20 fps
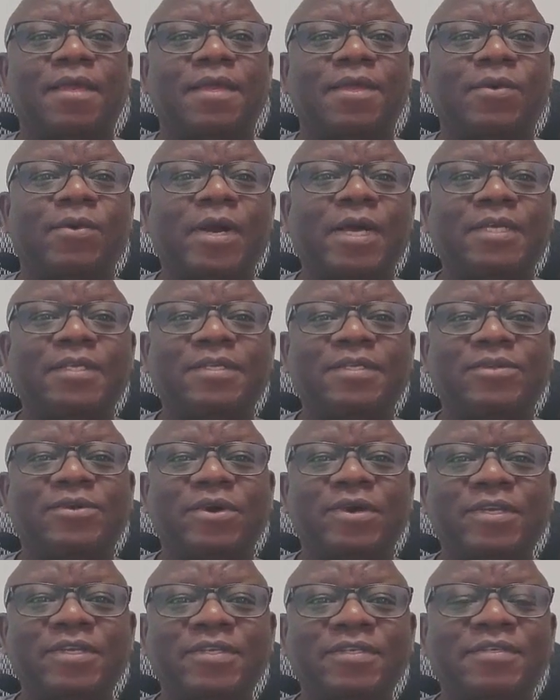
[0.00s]
The wise
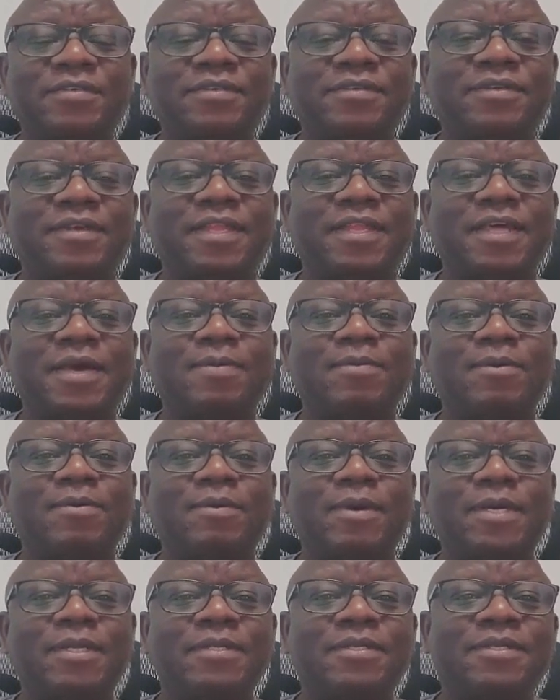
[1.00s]
choice at that
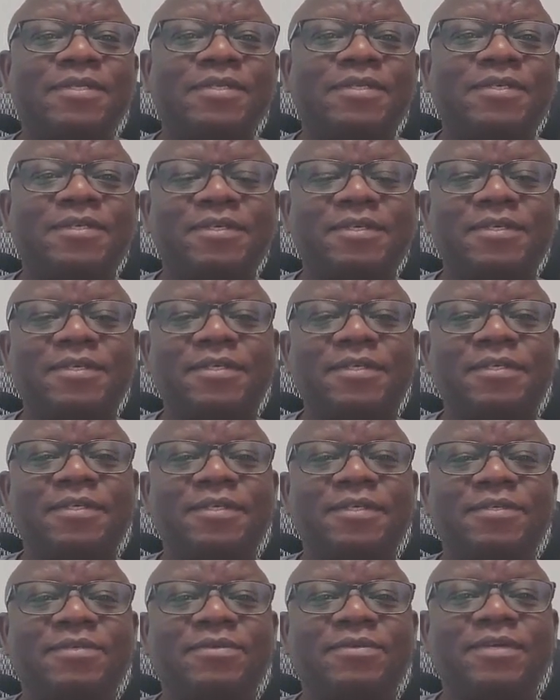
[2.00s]
moment
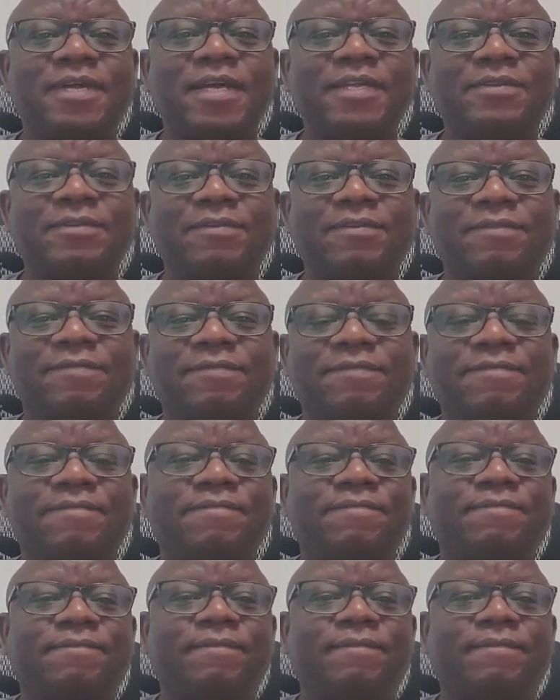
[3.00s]
is to write off.